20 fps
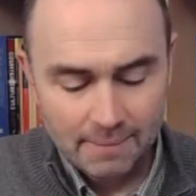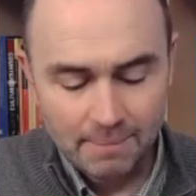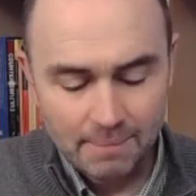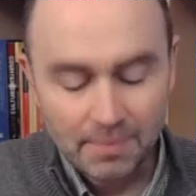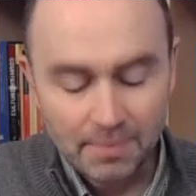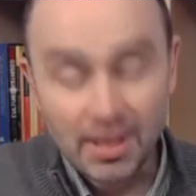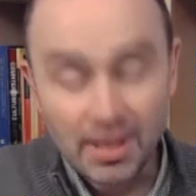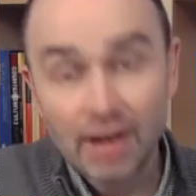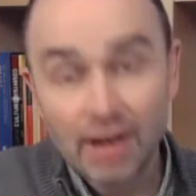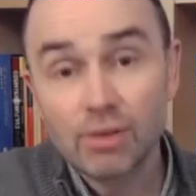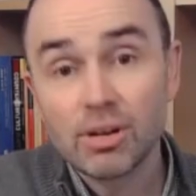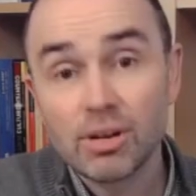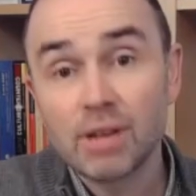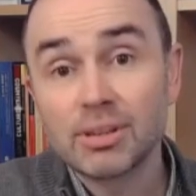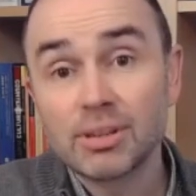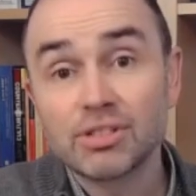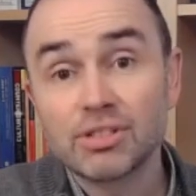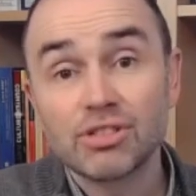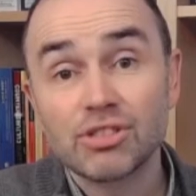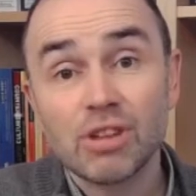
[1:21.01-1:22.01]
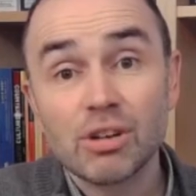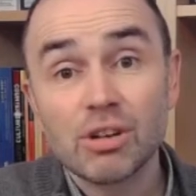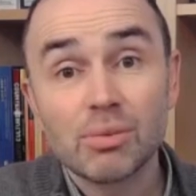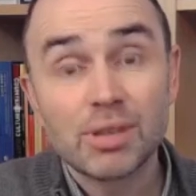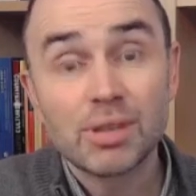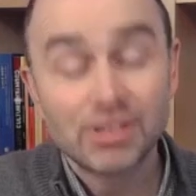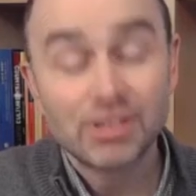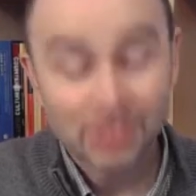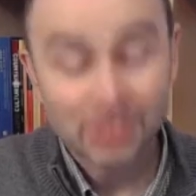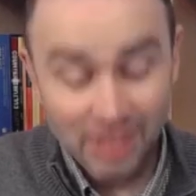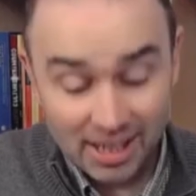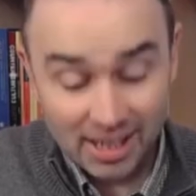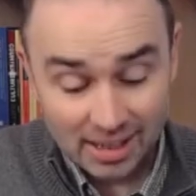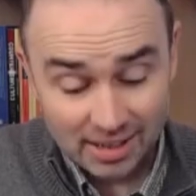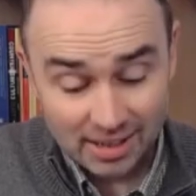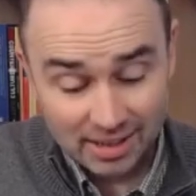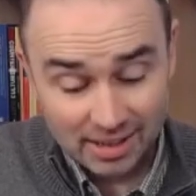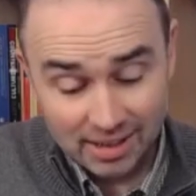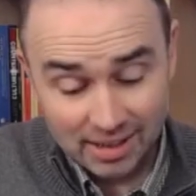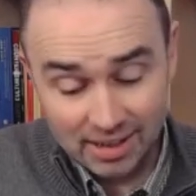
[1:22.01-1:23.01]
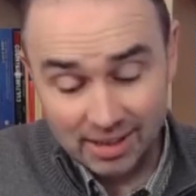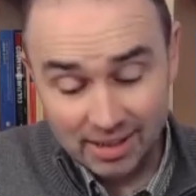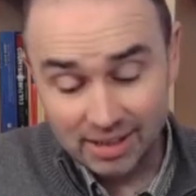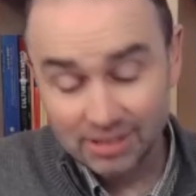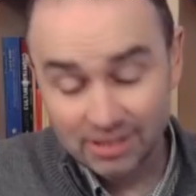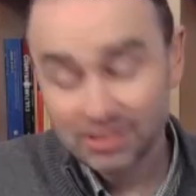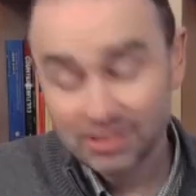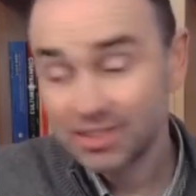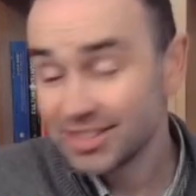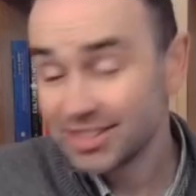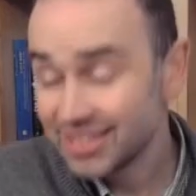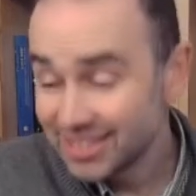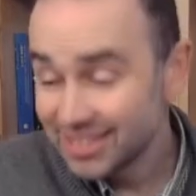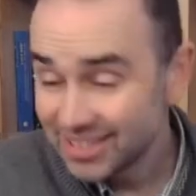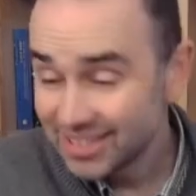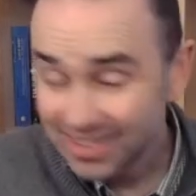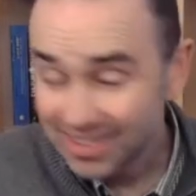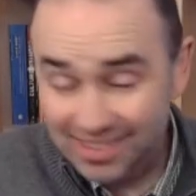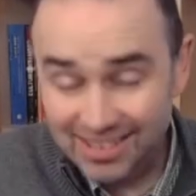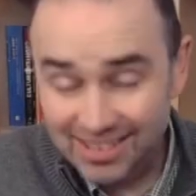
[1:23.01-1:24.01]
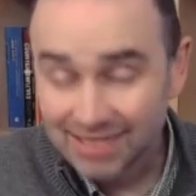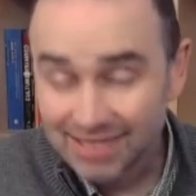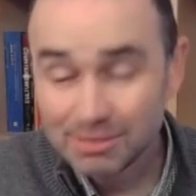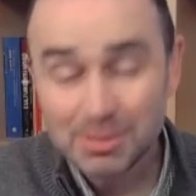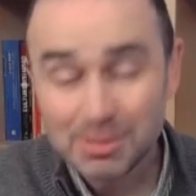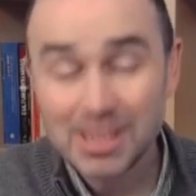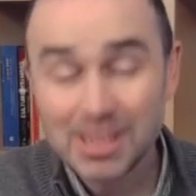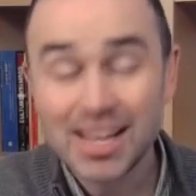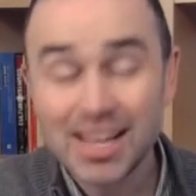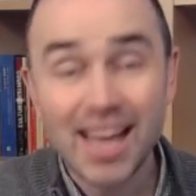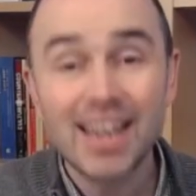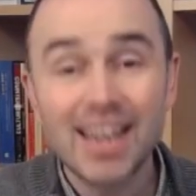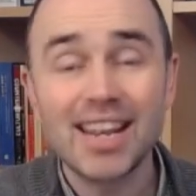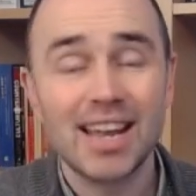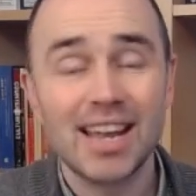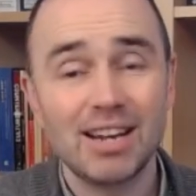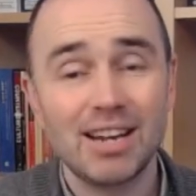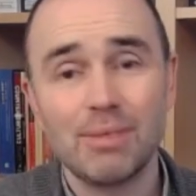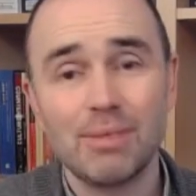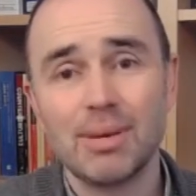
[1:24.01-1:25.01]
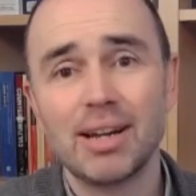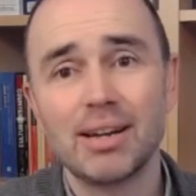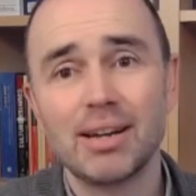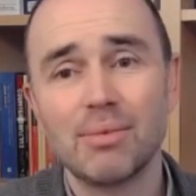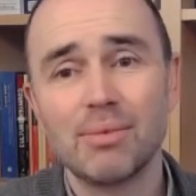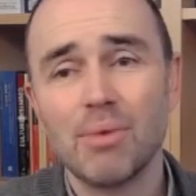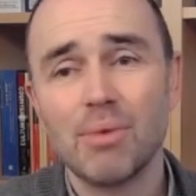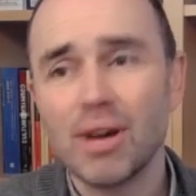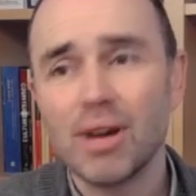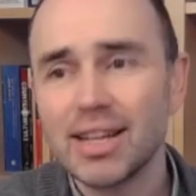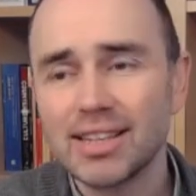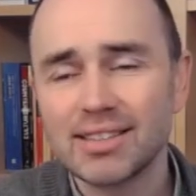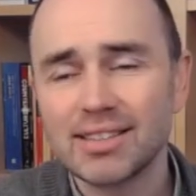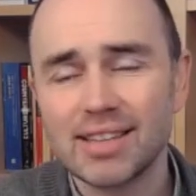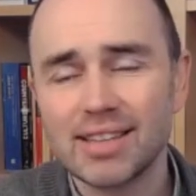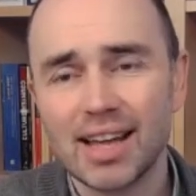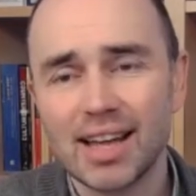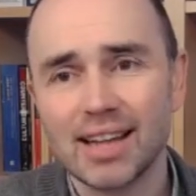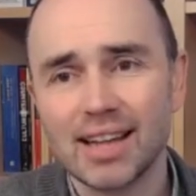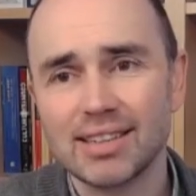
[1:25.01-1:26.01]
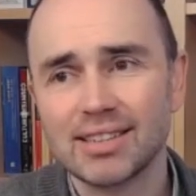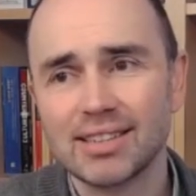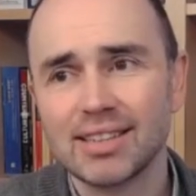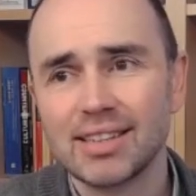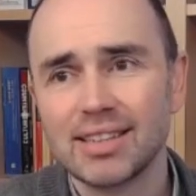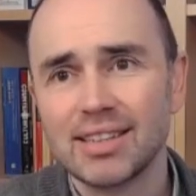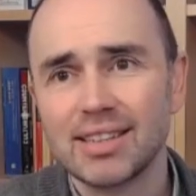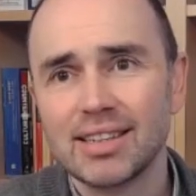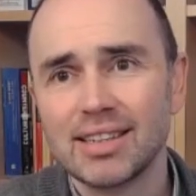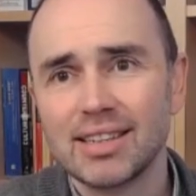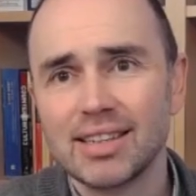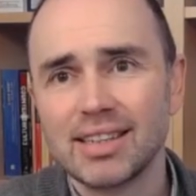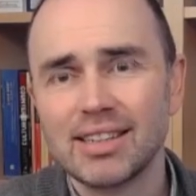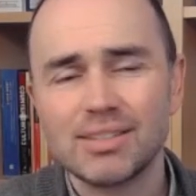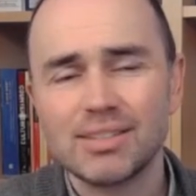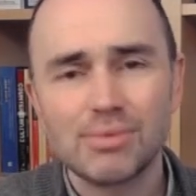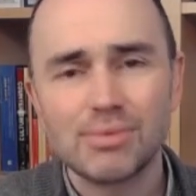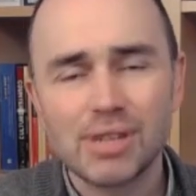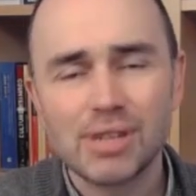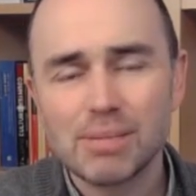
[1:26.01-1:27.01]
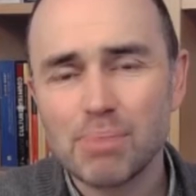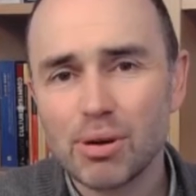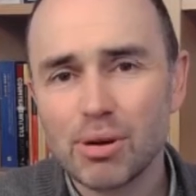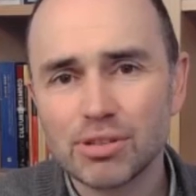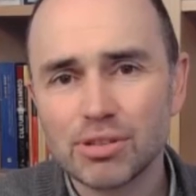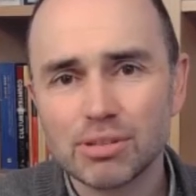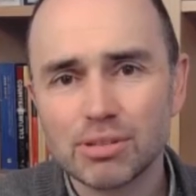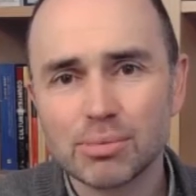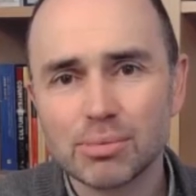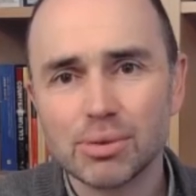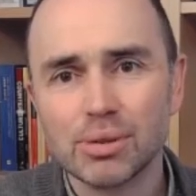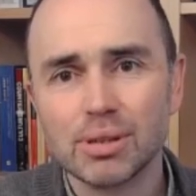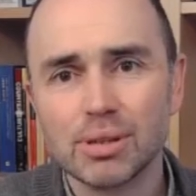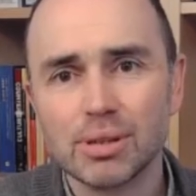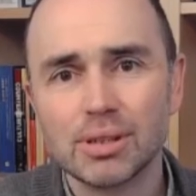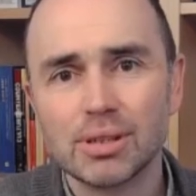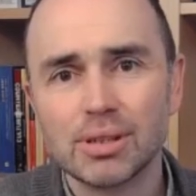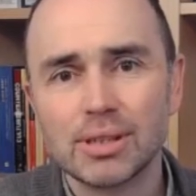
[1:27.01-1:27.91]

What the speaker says: That ongoing struggle with sin, that doesn't seem to be getting anywhere. Why is that? Is it really possible?